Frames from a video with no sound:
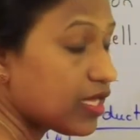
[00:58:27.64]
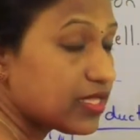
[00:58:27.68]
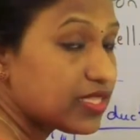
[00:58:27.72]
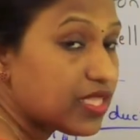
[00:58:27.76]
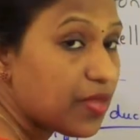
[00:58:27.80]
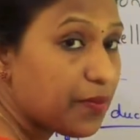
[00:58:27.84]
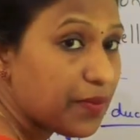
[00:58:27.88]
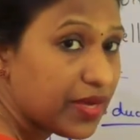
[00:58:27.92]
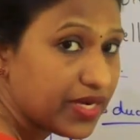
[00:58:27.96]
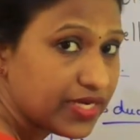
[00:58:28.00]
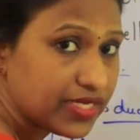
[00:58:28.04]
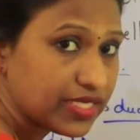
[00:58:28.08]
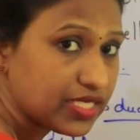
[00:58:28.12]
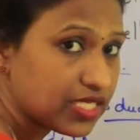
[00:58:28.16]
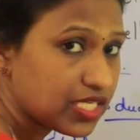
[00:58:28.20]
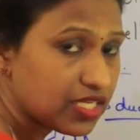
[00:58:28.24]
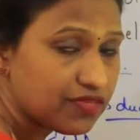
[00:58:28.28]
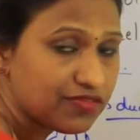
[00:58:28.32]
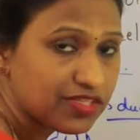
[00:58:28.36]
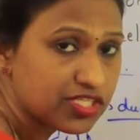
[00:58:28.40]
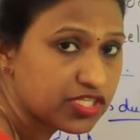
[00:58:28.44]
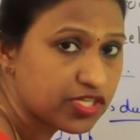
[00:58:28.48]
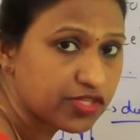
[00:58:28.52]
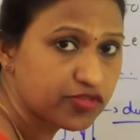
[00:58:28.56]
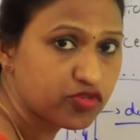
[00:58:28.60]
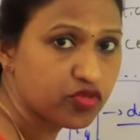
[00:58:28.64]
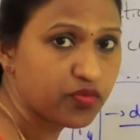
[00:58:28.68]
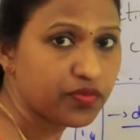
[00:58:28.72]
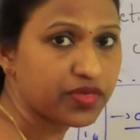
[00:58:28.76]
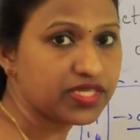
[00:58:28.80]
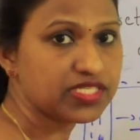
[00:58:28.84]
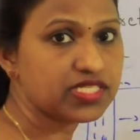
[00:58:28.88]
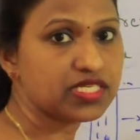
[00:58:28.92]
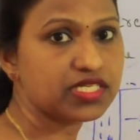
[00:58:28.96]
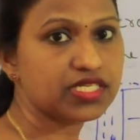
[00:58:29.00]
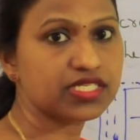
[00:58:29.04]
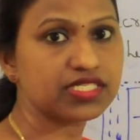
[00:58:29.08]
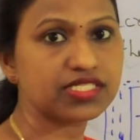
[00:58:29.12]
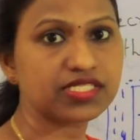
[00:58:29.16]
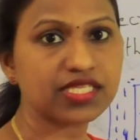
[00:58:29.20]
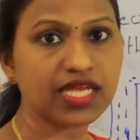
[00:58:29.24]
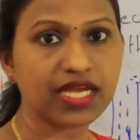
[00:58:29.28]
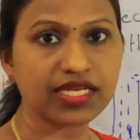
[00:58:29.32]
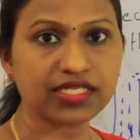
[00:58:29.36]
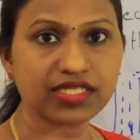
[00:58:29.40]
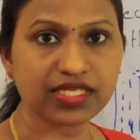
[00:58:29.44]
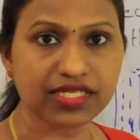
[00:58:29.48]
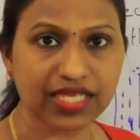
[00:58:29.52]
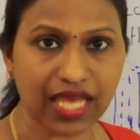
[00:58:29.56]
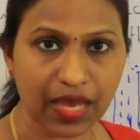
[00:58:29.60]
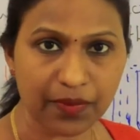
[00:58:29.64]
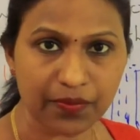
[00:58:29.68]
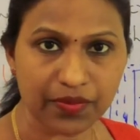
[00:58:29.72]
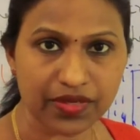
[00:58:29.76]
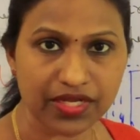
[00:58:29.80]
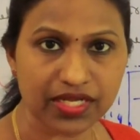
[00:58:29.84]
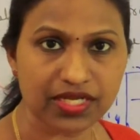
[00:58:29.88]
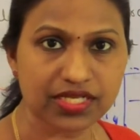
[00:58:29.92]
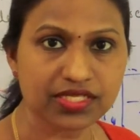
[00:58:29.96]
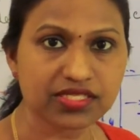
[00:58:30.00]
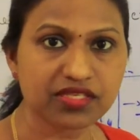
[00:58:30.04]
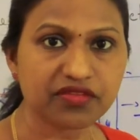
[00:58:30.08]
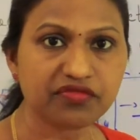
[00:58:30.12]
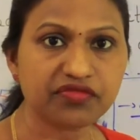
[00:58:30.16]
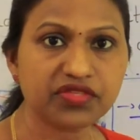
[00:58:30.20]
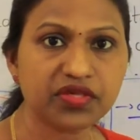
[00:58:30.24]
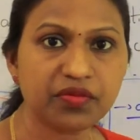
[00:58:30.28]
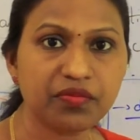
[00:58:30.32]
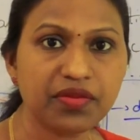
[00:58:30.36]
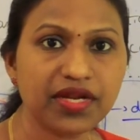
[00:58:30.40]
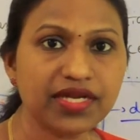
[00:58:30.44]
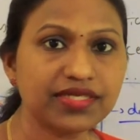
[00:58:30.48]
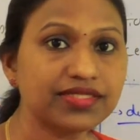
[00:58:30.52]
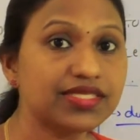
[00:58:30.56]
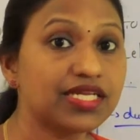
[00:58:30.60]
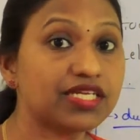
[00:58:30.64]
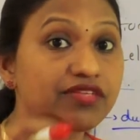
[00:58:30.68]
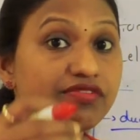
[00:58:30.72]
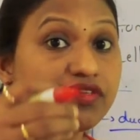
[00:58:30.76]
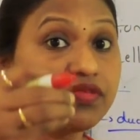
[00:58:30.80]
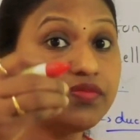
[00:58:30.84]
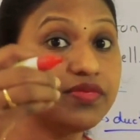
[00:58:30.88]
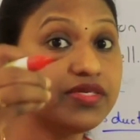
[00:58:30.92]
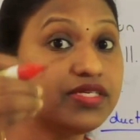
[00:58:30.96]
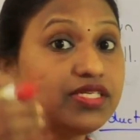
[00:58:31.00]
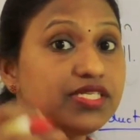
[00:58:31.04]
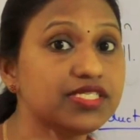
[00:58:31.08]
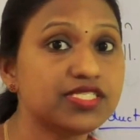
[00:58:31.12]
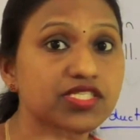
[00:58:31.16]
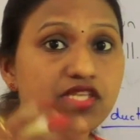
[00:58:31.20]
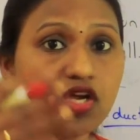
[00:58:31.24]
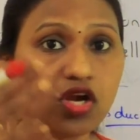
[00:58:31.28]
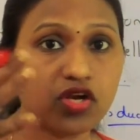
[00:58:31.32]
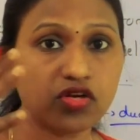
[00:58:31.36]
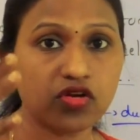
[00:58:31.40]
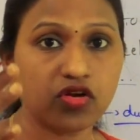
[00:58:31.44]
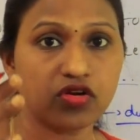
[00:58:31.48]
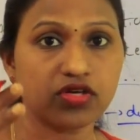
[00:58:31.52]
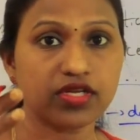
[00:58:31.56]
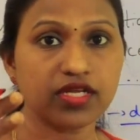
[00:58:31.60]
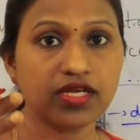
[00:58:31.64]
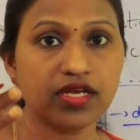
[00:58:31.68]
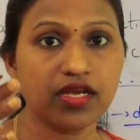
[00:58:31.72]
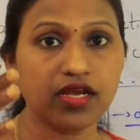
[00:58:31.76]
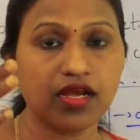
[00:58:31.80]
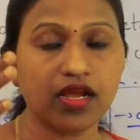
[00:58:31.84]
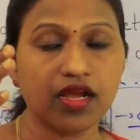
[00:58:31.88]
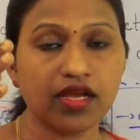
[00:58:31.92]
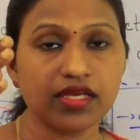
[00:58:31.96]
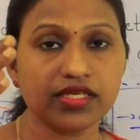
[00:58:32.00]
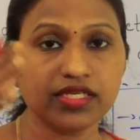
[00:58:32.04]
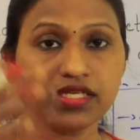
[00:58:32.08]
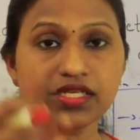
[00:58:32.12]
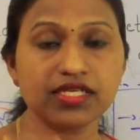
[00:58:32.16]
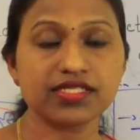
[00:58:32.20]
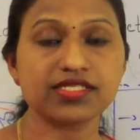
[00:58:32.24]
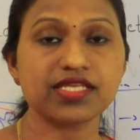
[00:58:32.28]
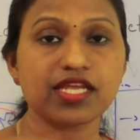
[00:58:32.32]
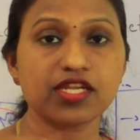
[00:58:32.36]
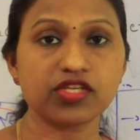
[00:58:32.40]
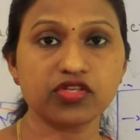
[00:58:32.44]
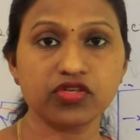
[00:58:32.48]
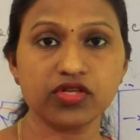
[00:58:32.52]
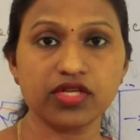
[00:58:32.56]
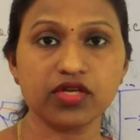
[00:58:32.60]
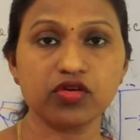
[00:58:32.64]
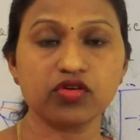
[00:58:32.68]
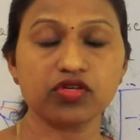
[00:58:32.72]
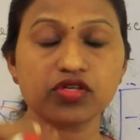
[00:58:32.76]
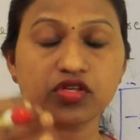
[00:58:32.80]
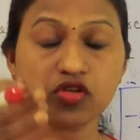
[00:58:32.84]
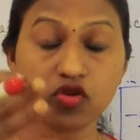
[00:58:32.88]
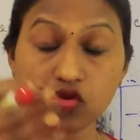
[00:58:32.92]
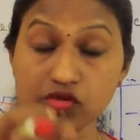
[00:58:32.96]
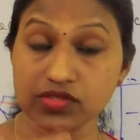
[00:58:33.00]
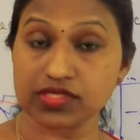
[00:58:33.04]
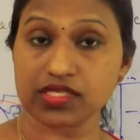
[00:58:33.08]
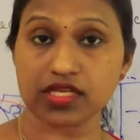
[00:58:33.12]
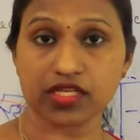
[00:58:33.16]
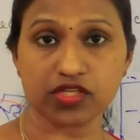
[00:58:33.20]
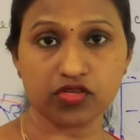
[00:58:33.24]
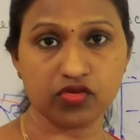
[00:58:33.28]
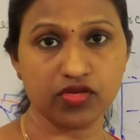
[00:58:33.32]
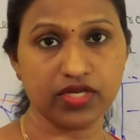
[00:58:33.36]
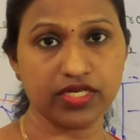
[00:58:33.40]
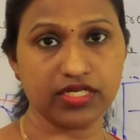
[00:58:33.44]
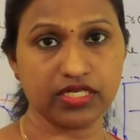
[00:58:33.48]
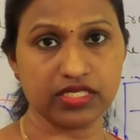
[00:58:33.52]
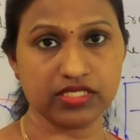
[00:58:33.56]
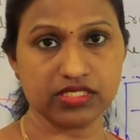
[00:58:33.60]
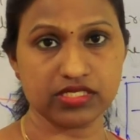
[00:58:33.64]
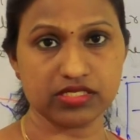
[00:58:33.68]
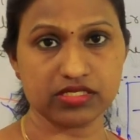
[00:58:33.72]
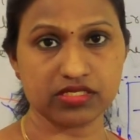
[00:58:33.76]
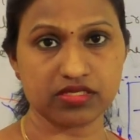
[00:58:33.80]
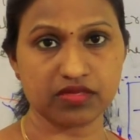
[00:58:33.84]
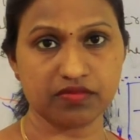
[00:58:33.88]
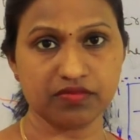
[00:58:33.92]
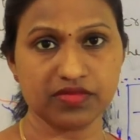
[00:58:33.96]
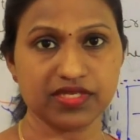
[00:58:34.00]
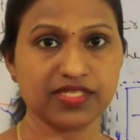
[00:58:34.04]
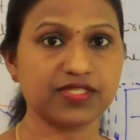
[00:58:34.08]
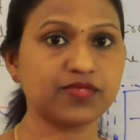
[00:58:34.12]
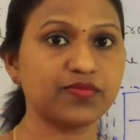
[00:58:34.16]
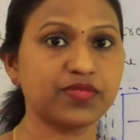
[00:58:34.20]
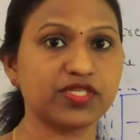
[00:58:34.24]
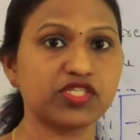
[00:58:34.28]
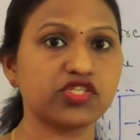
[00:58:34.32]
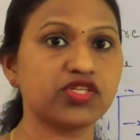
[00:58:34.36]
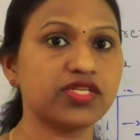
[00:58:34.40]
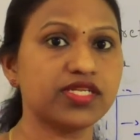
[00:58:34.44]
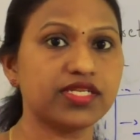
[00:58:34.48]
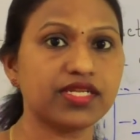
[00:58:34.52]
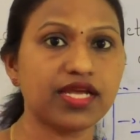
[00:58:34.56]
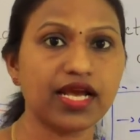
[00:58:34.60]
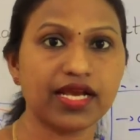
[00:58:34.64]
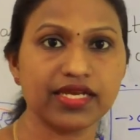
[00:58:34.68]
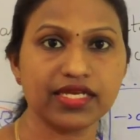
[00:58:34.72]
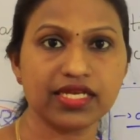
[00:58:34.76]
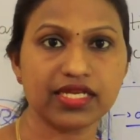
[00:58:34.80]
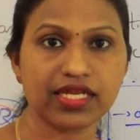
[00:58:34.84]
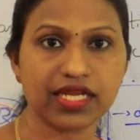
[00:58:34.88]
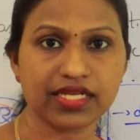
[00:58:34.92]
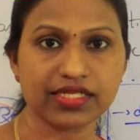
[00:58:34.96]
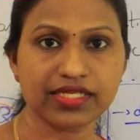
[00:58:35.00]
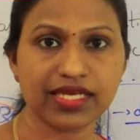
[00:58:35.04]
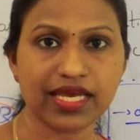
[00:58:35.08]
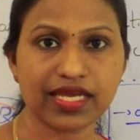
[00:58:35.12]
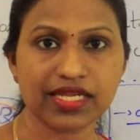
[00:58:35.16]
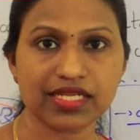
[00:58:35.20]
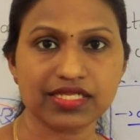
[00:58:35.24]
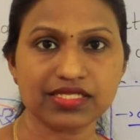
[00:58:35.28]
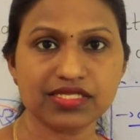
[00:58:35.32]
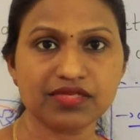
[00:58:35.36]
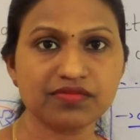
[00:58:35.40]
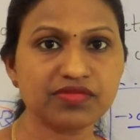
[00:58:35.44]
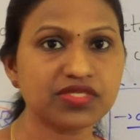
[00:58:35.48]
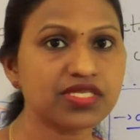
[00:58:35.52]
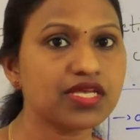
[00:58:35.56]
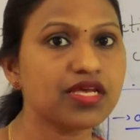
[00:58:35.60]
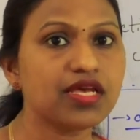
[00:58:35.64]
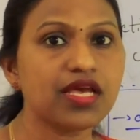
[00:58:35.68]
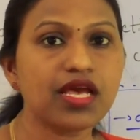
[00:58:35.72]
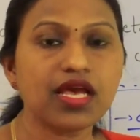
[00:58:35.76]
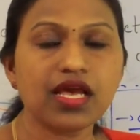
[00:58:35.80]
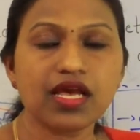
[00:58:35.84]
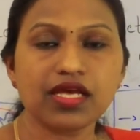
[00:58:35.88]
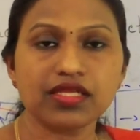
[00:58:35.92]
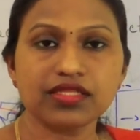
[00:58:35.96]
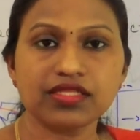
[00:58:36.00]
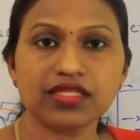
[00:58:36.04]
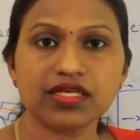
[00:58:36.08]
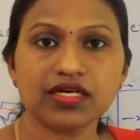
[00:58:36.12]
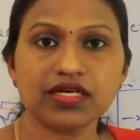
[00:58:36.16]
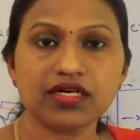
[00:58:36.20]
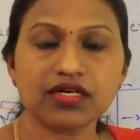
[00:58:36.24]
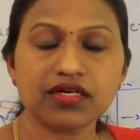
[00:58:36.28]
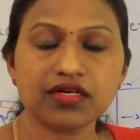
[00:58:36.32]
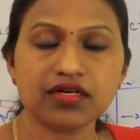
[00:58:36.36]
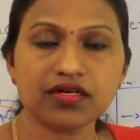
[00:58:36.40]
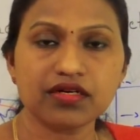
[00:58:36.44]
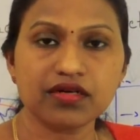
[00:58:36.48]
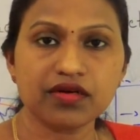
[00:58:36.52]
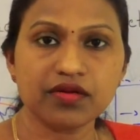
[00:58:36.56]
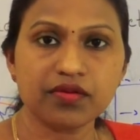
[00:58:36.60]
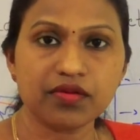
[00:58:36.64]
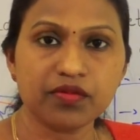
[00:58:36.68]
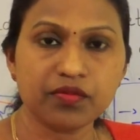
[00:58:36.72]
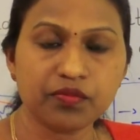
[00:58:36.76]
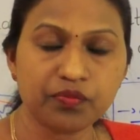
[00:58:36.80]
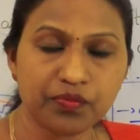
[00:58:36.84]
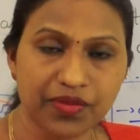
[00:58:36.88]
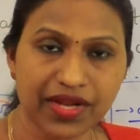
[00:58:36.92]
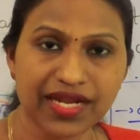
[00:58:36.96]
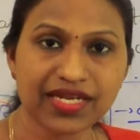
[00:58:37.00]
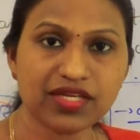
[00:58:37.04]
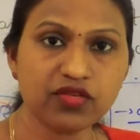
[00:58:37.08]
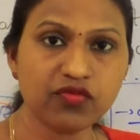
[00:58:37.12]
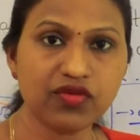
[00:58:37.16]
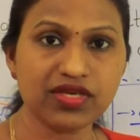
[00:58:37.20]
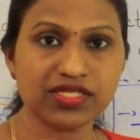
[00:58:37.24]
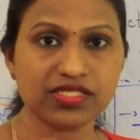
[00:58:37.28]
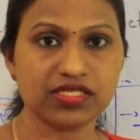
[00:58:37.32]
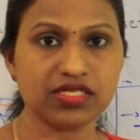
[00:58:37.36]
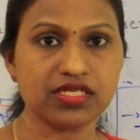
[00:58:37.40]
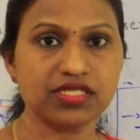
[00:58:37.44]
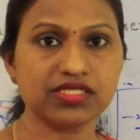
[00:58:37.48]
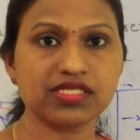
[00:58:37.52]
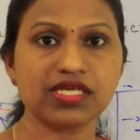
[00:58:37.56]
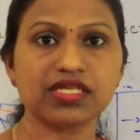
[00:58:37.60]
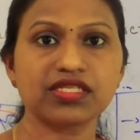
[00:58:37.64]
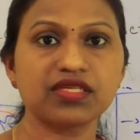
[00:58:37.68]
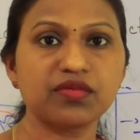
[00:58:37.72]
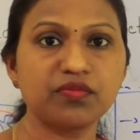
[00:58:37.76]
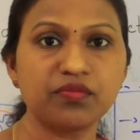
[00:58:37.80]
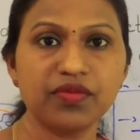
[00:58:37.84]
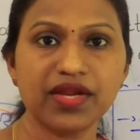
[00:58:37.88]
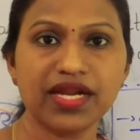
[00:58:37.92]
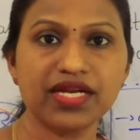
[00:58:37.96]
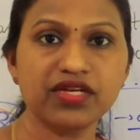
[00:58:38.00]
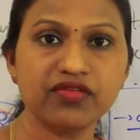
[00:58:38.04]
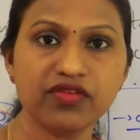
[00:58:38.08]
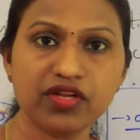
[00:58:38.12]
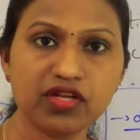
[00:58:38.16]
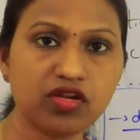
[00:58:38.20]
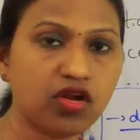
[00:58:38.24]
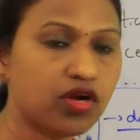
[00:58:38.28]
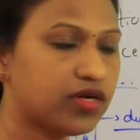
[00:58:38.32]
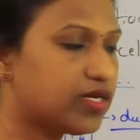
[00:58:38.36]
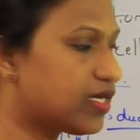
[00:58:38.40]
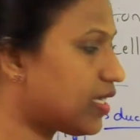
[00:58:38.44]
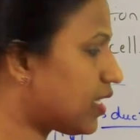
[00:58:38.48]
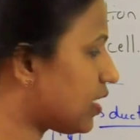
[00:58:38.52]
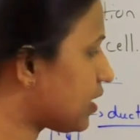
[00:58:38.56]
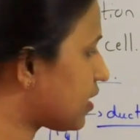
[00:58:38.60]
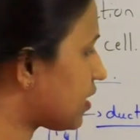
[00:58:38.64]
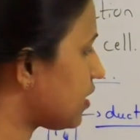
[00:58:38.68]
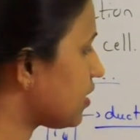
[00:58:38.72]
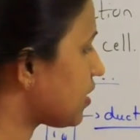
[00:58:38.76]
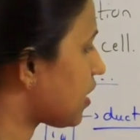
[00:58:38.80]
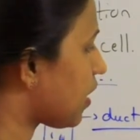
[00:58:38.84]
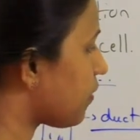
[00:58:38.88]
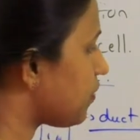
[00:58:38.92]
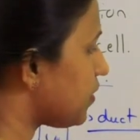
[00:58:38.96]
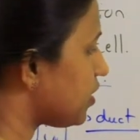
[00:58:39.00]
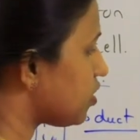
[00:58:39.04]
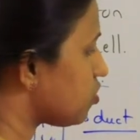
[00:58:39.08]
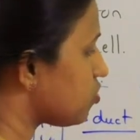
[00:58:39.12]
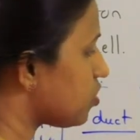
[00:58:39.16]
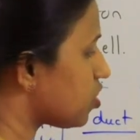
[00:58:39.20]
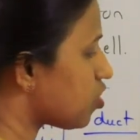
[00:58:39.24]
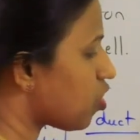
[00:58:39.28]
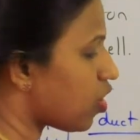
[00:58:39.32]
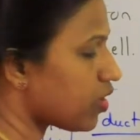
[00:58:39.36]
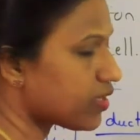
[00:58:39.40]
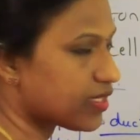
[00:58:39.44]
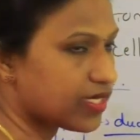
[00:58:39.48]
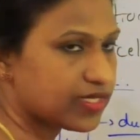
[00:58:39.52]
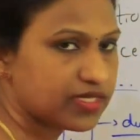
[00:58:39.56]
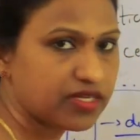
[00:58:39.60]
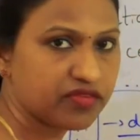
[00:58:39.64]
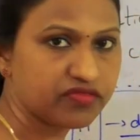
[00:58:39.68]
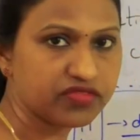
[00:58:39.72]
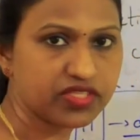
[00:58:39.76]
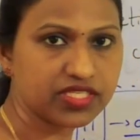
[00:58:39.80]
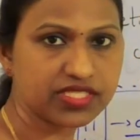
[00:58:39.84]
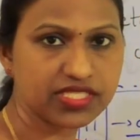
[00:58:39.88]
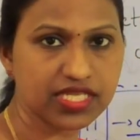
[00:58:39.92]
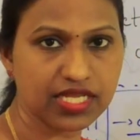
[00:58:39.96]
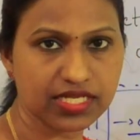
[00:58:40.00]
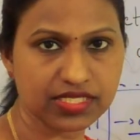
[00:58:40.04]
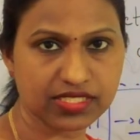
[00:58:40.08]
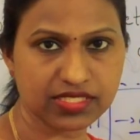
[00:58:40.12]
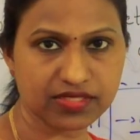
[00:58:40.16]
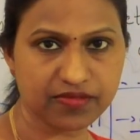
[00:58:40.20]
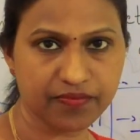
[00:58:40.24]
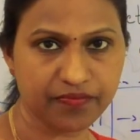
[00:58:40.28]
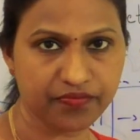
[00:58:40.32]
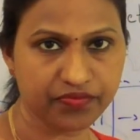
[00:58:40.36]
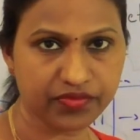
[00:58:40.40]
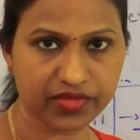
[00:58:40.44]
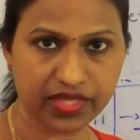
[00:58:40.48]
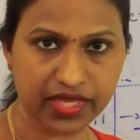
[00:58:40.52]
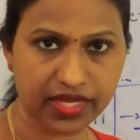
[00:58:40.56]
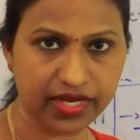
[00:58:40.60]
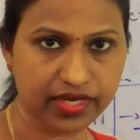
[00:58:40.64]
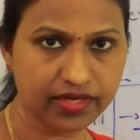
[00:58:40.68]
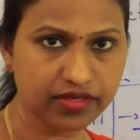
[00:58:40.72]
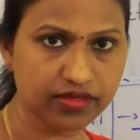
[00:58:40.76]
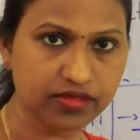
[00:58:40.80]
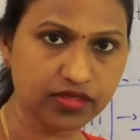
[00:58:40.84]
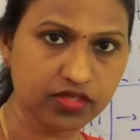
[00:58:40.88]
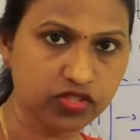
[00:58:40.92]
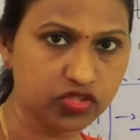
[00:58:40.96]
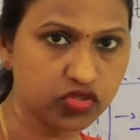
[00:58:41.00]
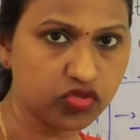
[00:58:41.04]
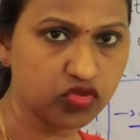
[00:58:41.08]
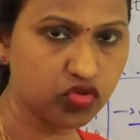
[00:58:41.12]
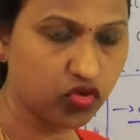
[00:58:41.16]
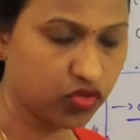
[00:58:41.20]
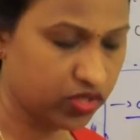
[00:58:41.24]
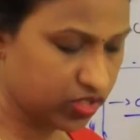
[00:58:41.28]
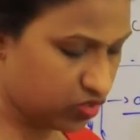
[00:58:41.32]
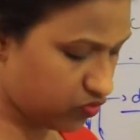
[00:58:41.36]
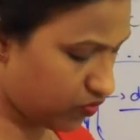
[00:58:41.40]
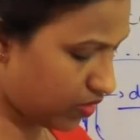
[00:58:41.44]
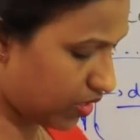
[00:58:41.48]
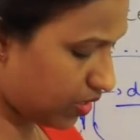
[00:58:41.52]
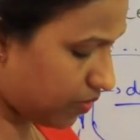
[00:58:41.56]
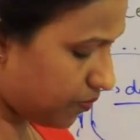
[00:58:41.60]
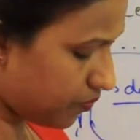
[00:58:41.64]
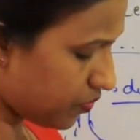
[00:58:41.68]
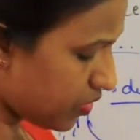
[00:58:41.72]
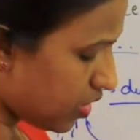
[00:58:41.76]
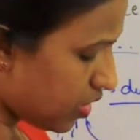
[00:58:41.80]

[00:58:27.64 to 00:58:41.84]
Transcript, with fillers: The material which are so present inside the capillaries of the blood that will be dissolved out. In a circula closed circulatory system, especially in higher organisms, the blood vessels or the blood will not directly come into the contact of the cells. Correct? You know it well.